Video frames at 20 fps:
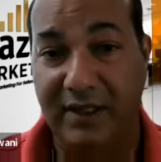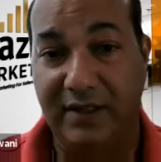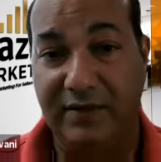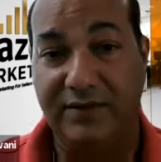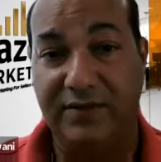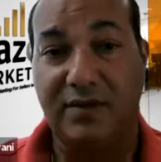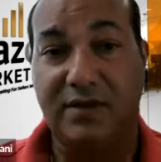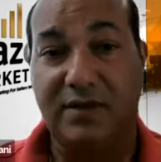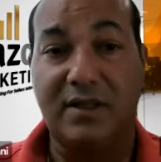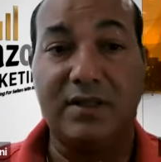mine
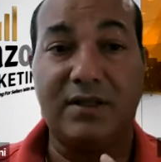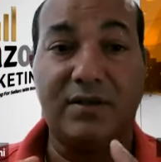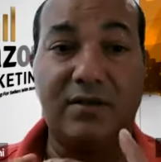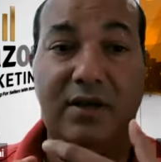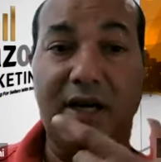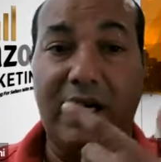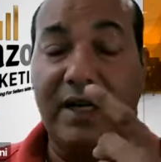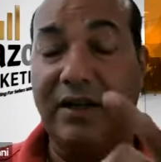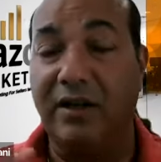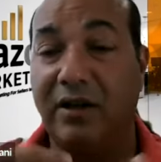for us.
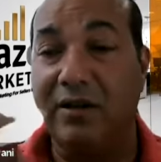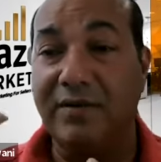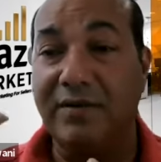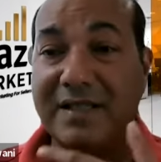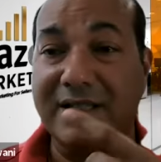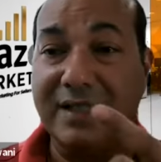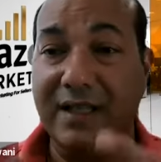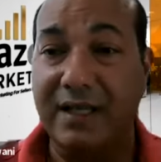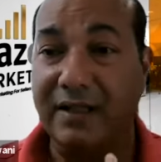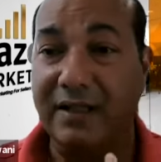So I
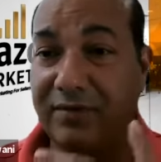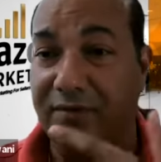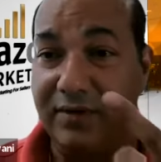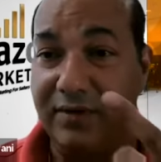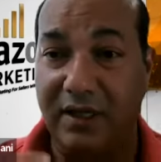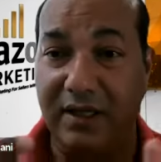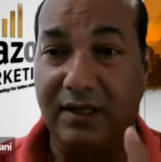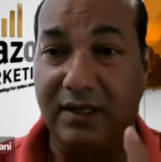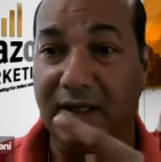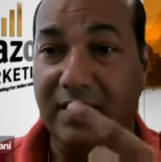always let it
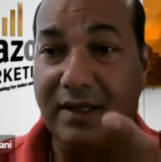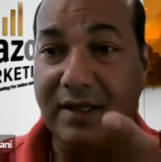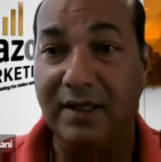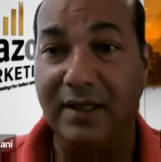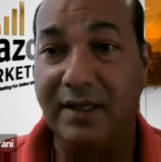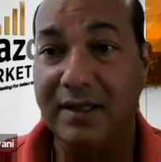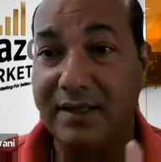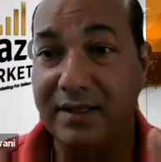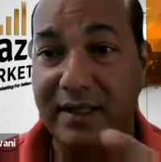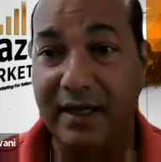run
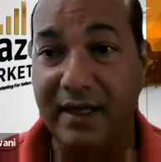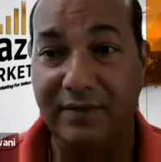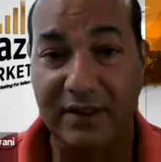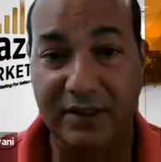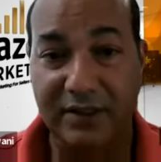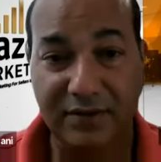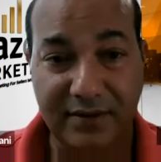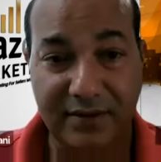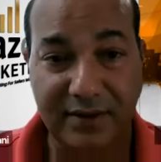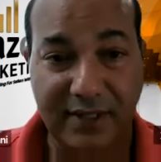
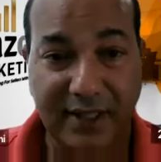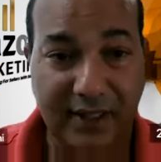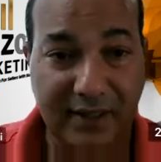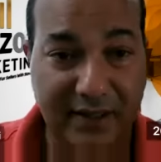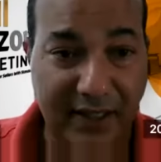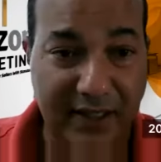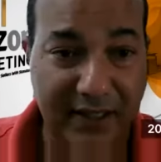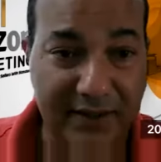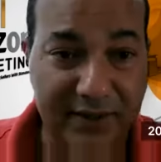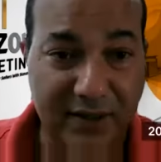7 to 10
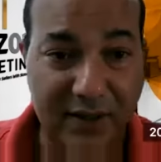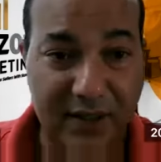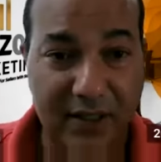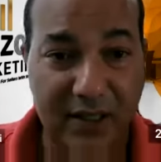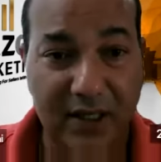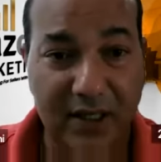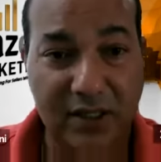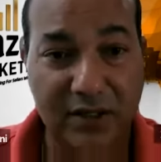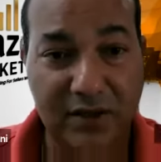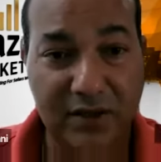days.
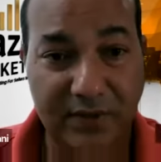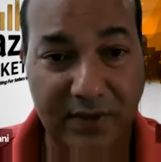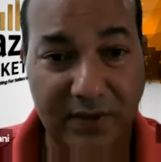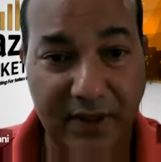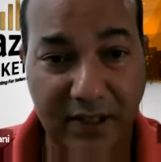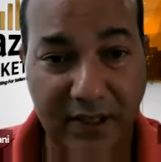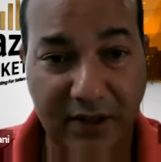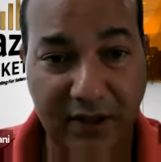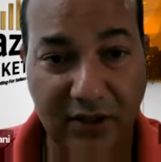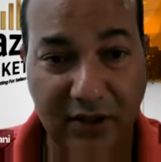So
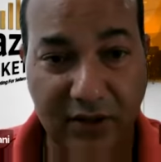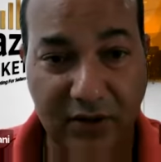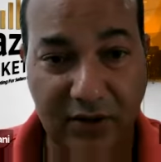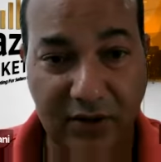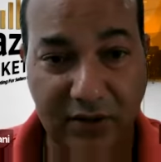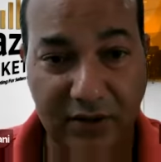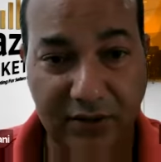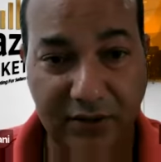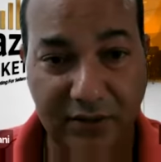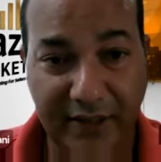we're going to
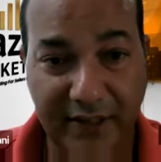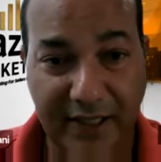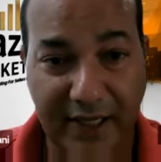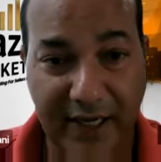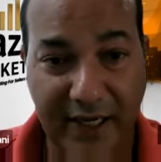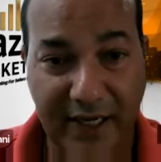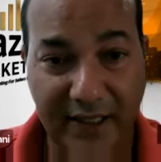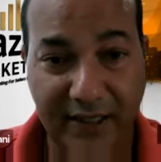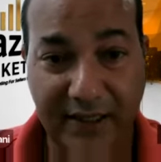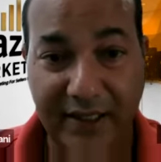go to
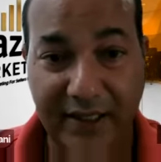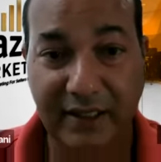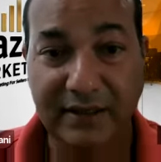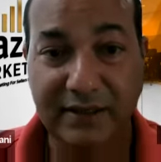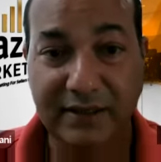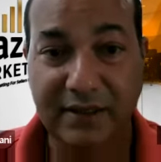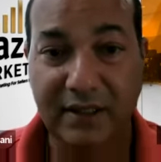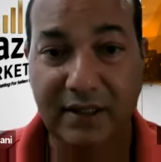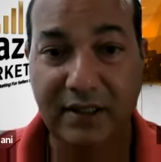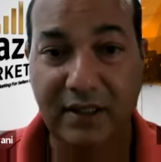the end date.
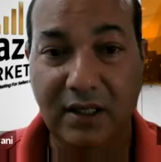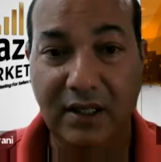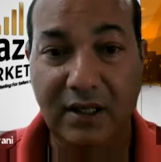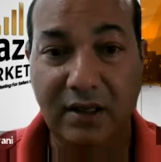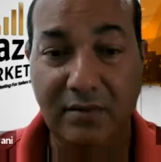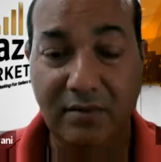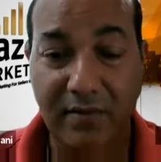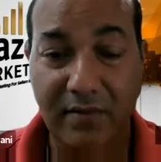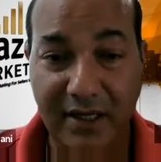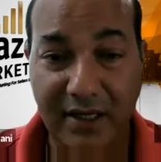
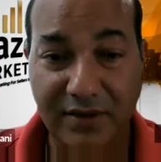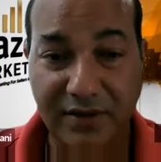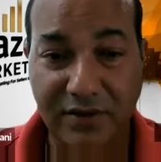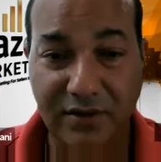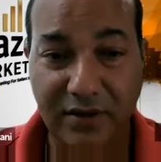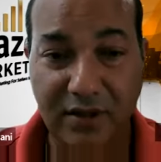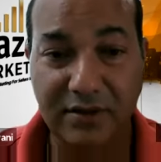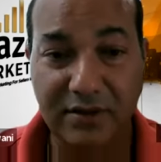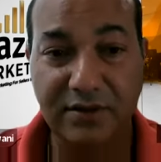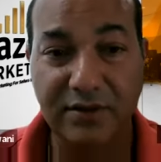Make
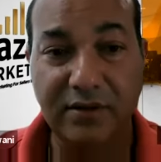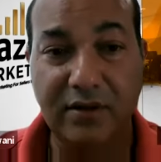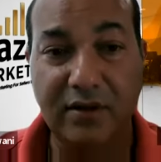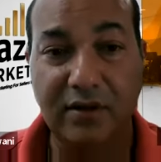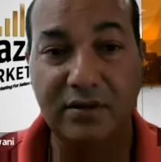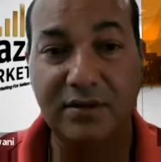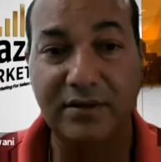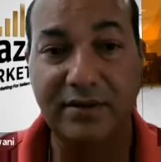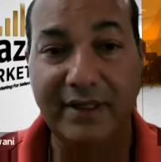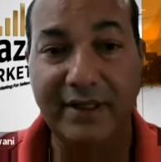sure to
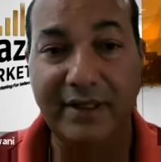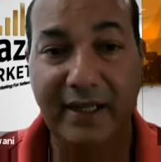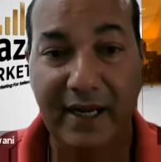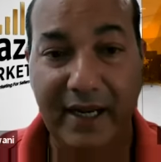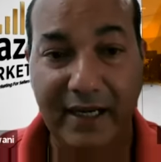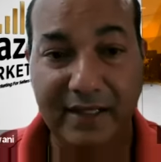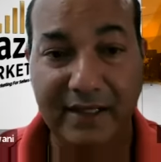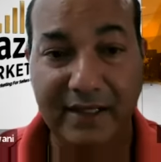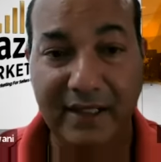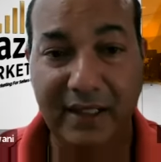go to the
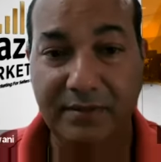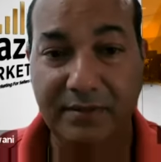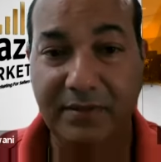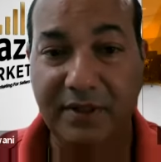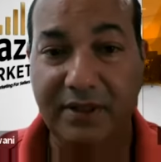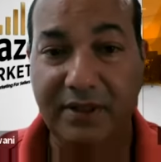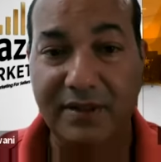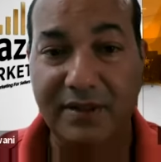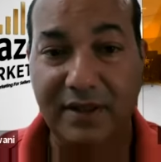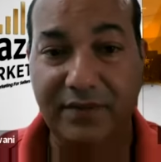end date,
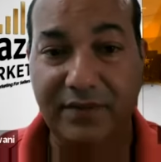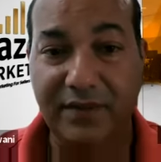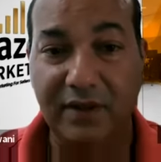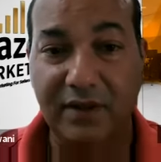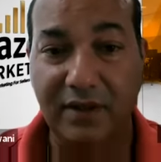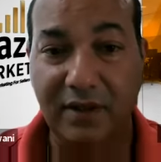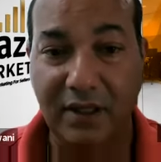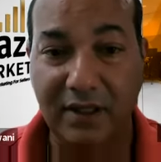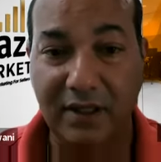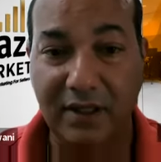because if you're
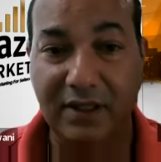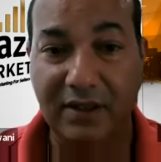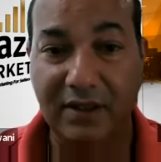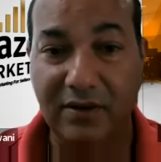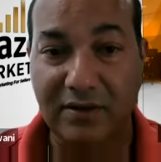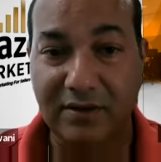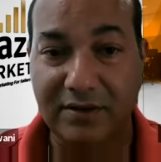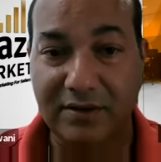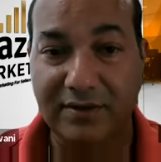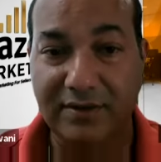not going to
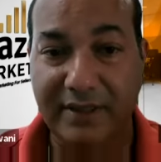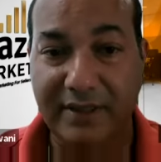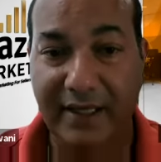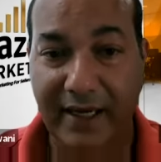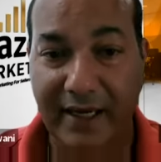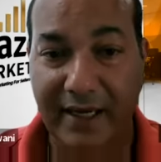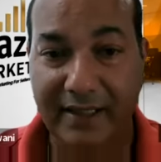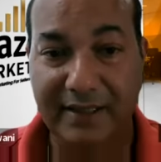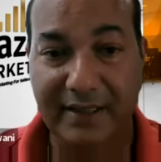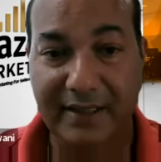go to the
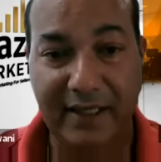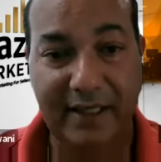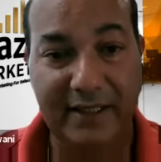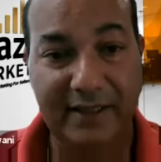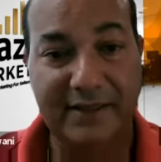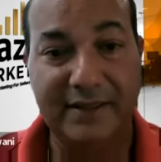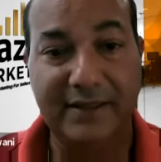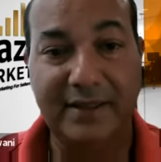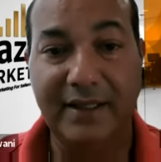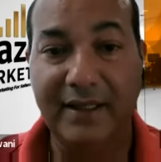end
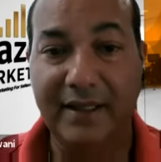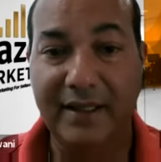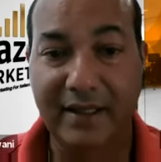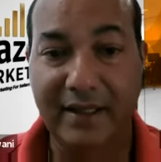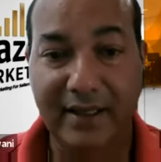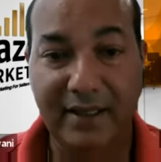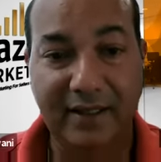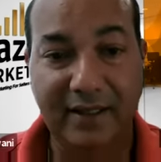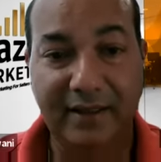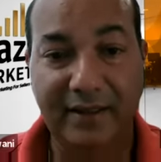date,
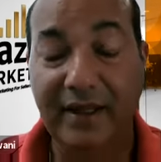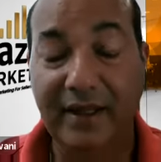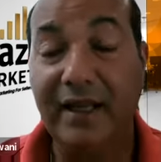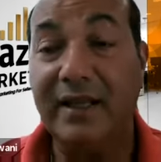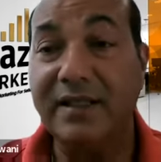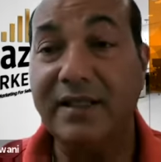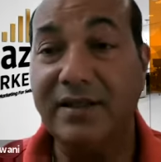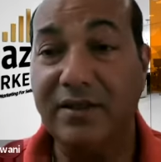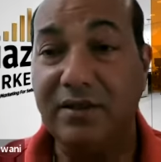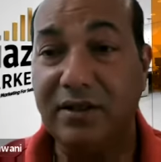
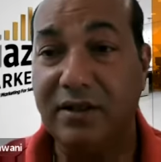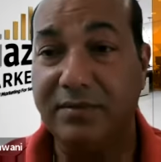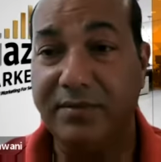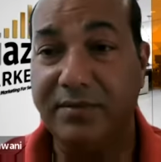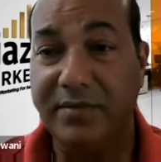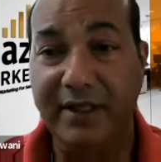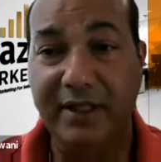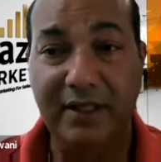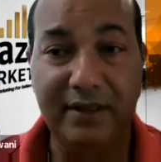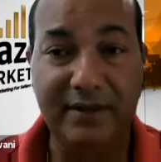that is going to
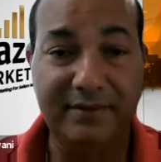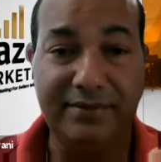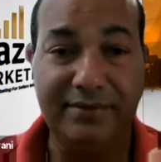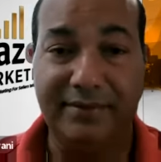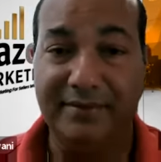be